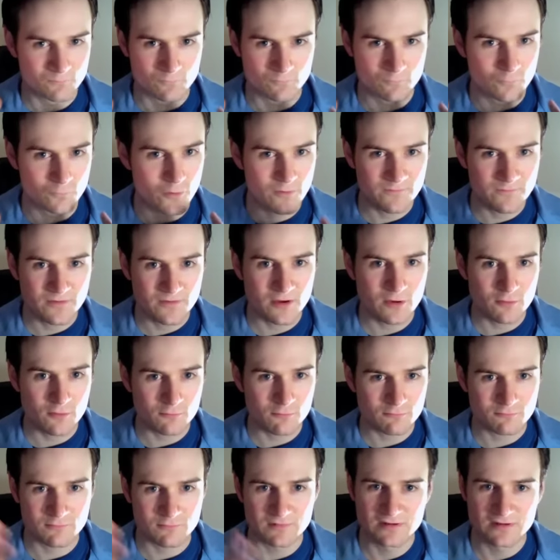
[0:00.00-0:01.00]
review
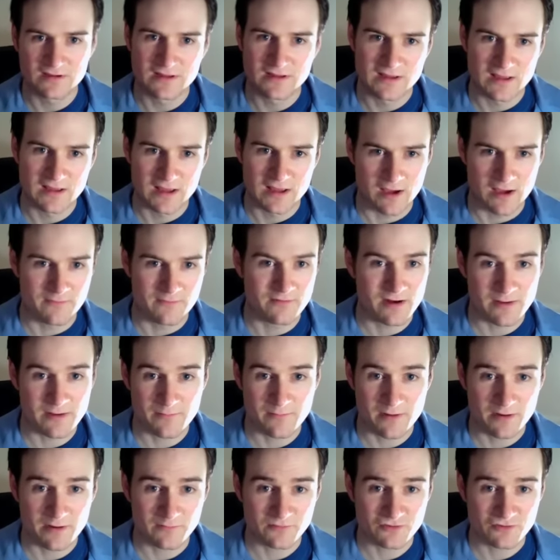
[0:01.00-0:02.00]
of A
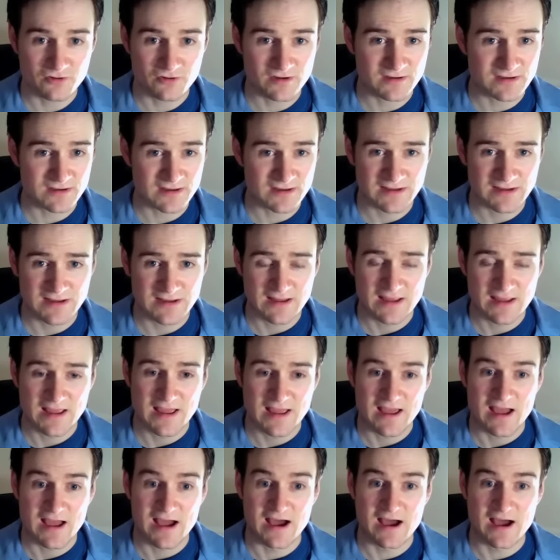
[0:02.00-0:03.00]
Nightmare on the Street,
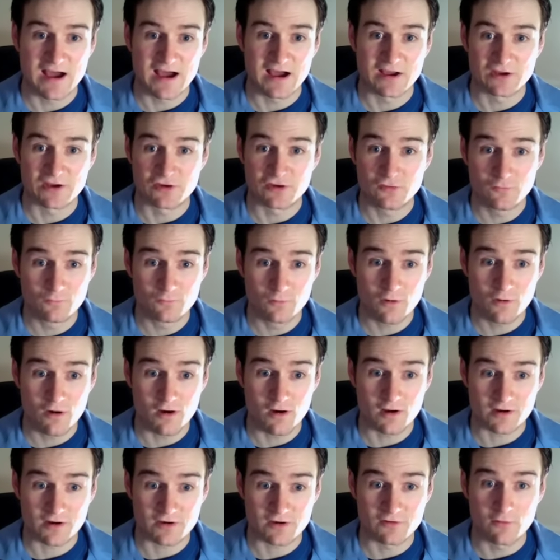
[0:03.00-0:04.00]
uh, you
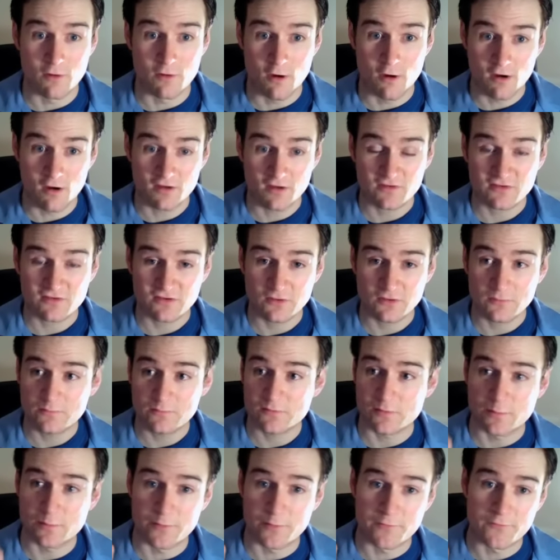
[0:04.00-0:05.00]
rock. You're awesome.
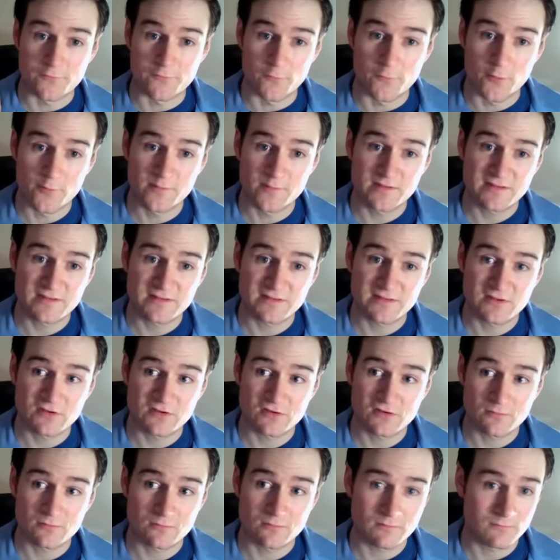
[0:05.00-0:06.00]
Your performance in
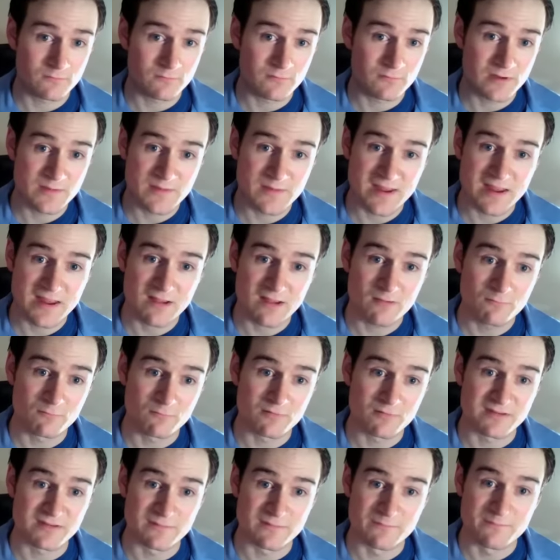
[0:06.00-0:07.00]
this remake
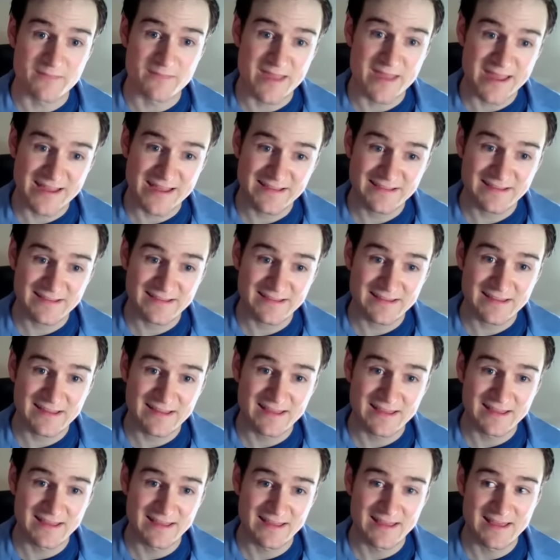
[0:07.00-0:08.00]
was amazing.
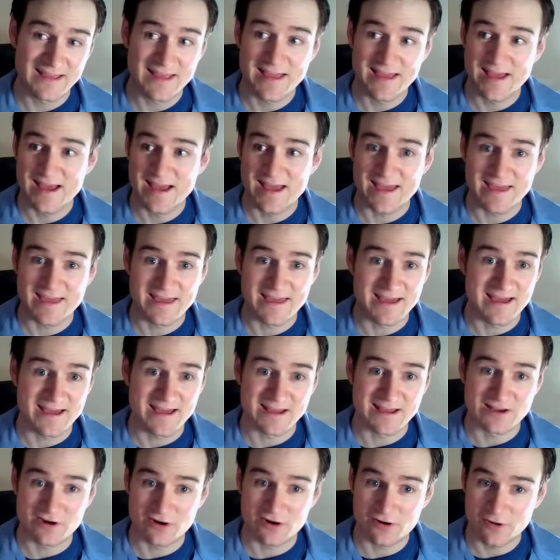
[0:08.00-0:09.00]
Uh,
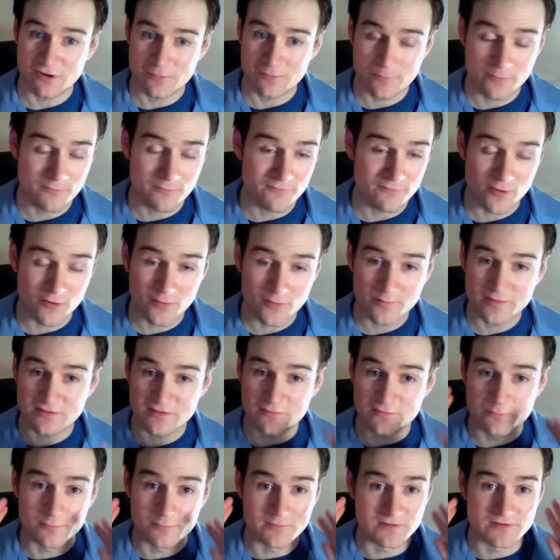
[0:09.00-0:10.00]
her
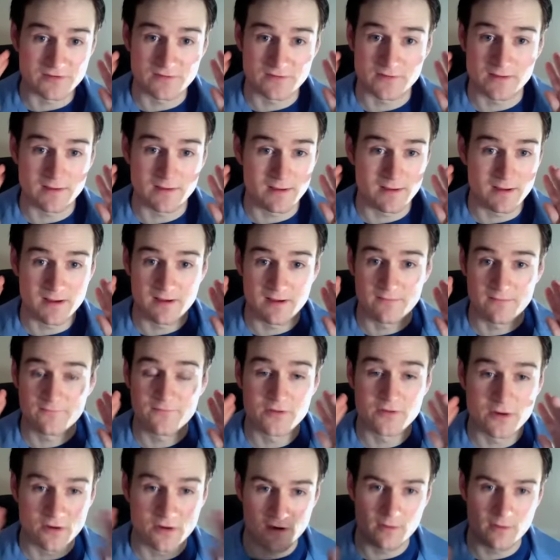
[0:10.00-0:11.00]
performance was
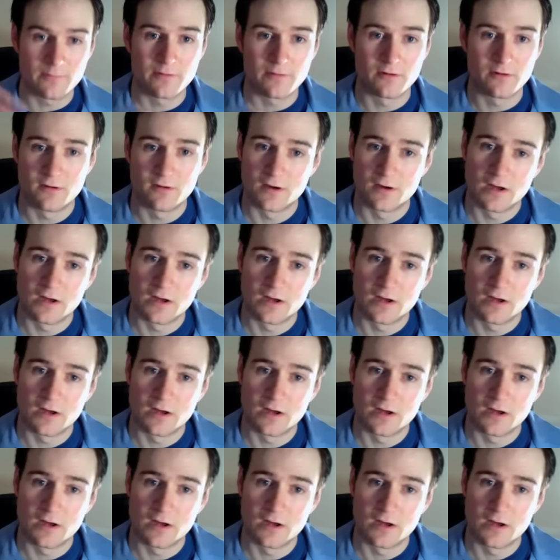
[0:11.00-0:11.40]
phenomenal.